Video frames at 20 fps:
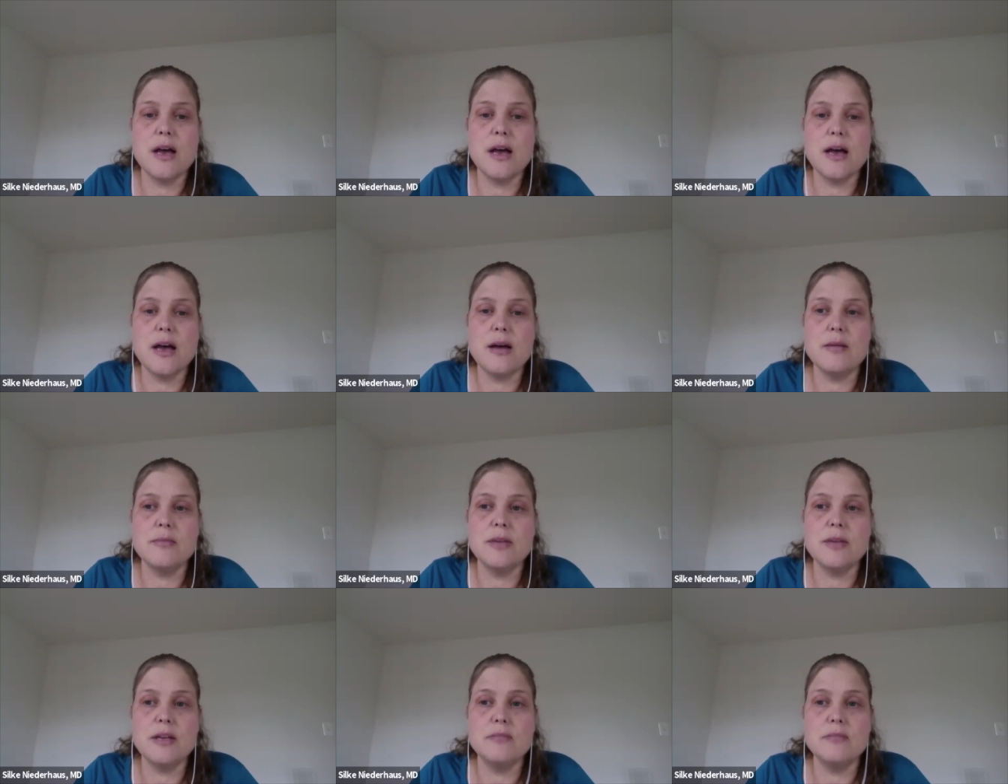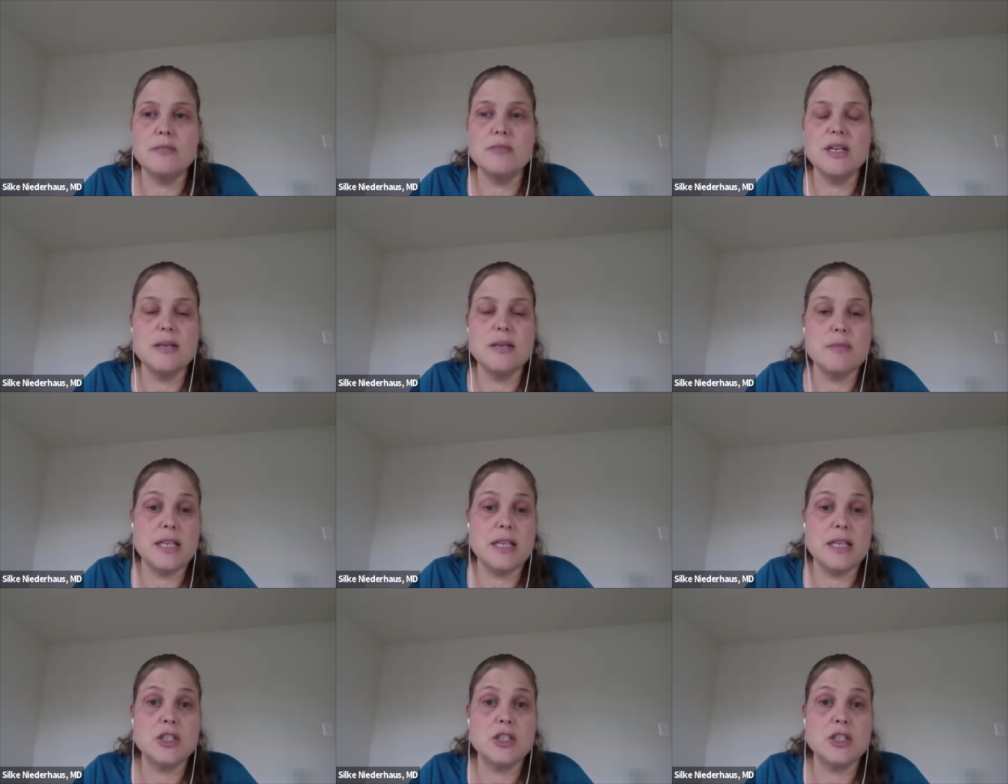um, and
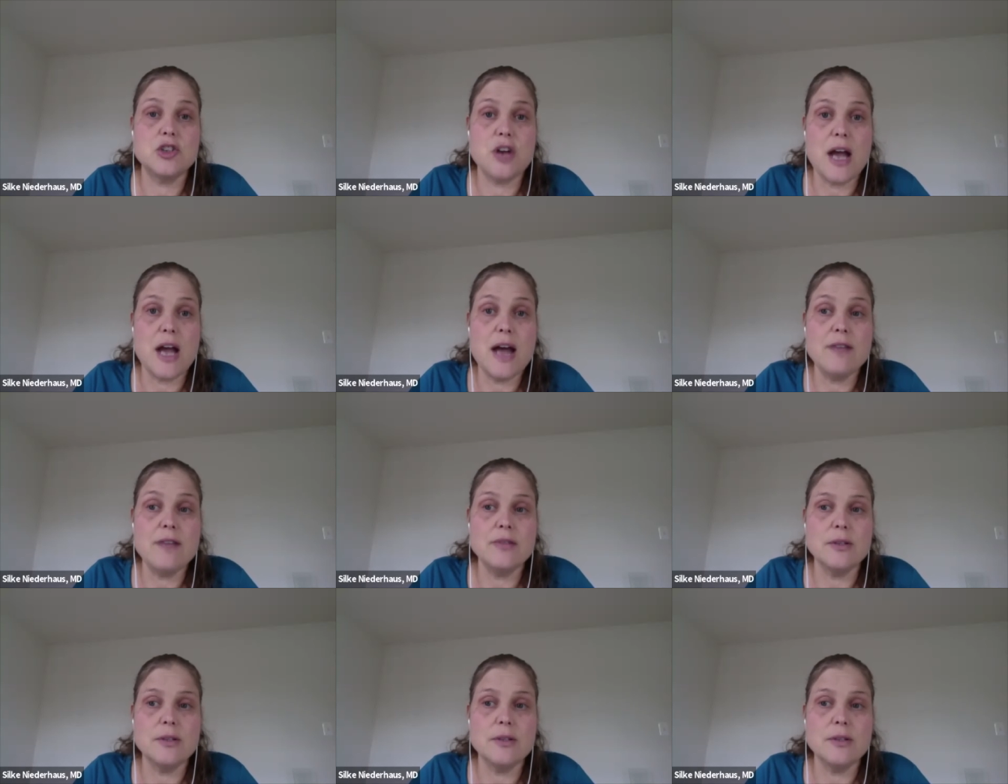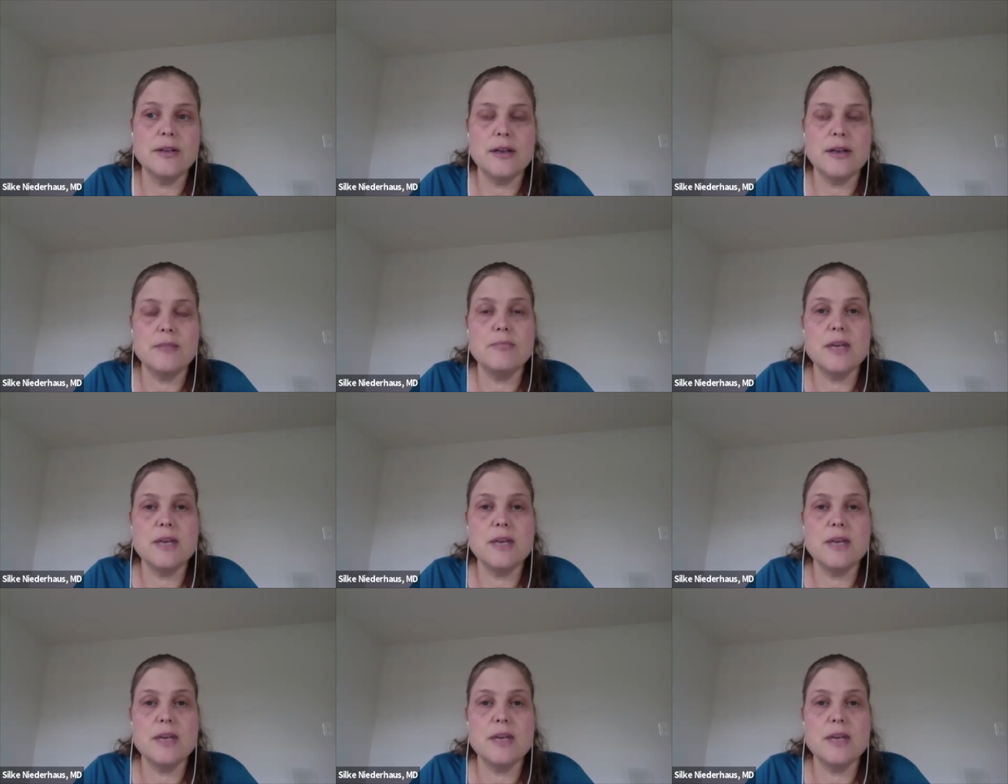minimize travel,